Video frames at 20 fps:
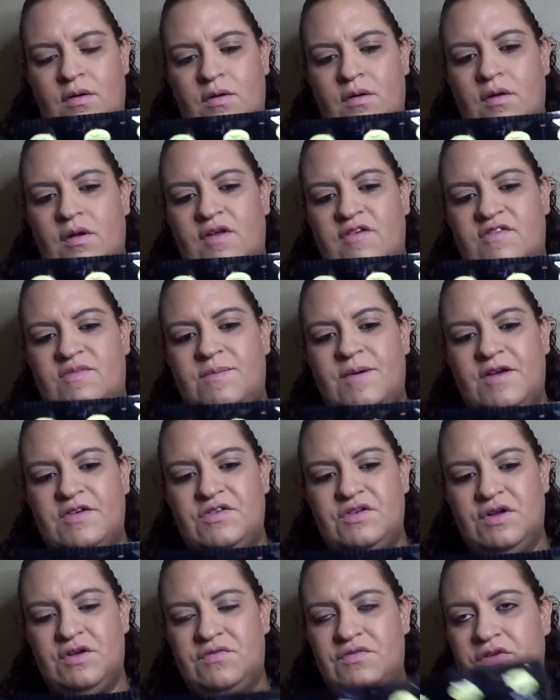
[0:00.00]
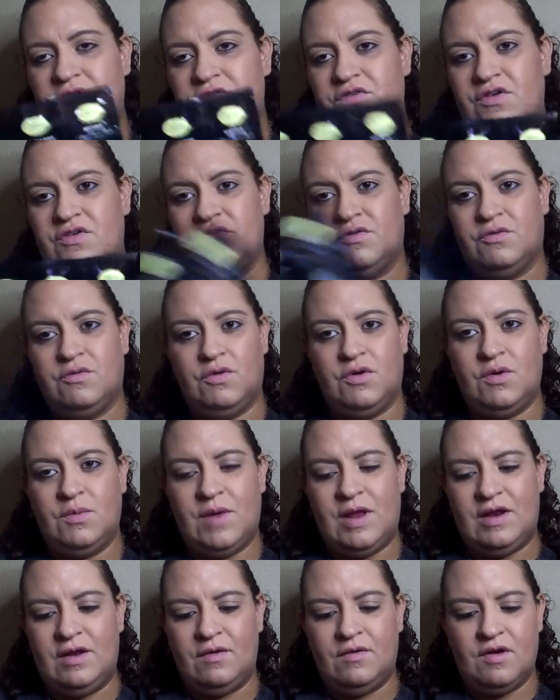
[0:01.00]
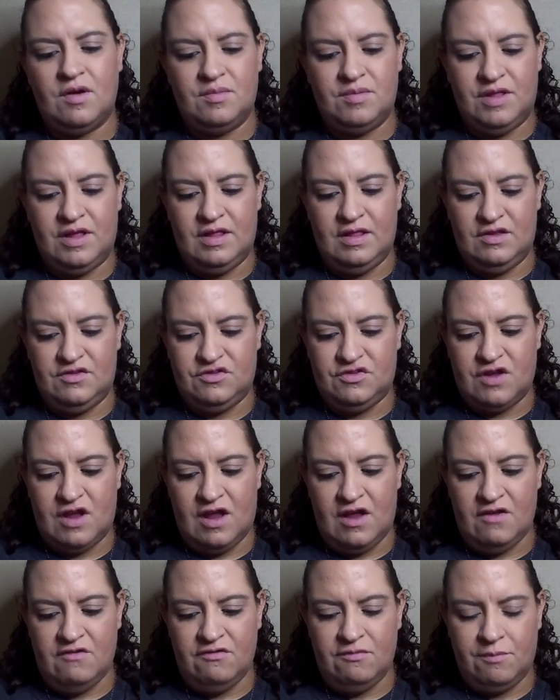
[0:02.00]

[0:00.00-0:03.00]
Especially if you just groom and don't completely shave.